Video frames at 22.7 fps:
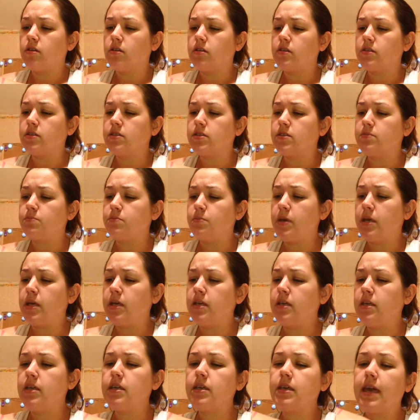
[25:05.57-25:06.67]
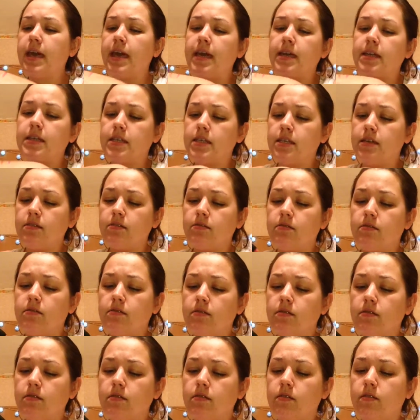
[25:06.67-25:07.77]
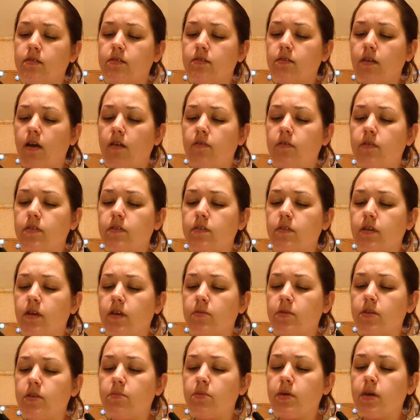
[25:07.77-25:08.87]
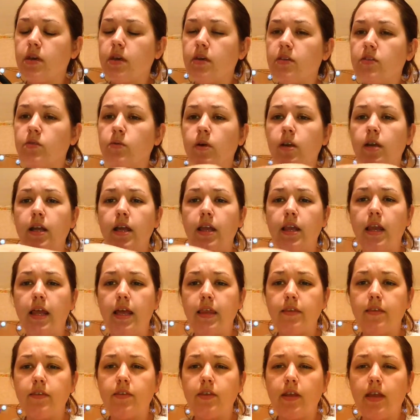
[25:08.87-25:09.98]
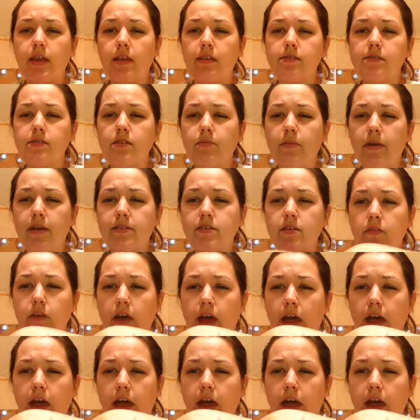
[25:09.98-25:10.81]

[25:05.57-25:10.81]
This is Pinky Candy. This is obviously going to be the pinkest one, and I like this, and I can see myself